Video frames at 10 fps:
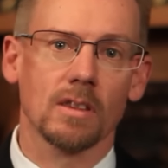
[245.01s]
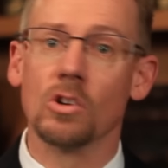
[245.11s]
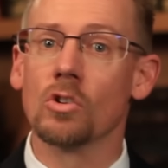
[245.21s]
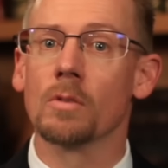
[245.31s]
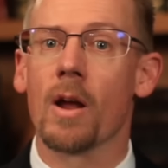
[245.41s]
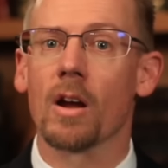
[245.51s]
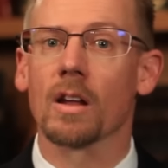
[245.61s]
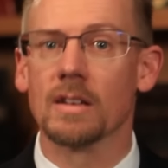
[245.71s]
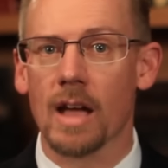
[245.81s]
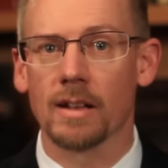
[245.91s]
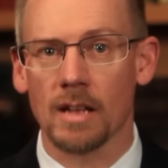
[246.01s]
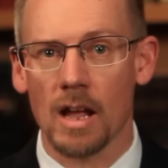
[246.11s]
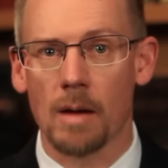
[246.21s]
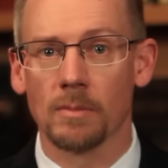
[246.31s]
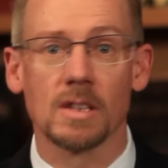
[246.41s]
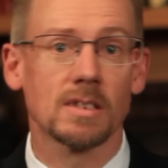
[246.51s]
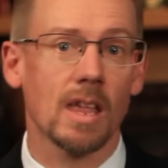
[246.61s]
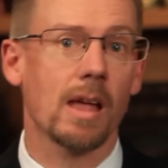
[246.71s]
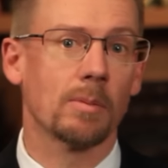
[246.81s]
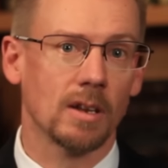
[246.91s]
thenewamerican.com to
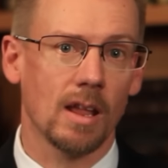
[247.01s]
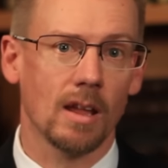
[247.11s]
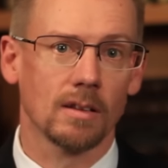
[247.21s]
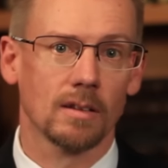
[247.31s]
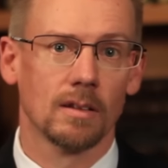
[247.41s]
stay up to date.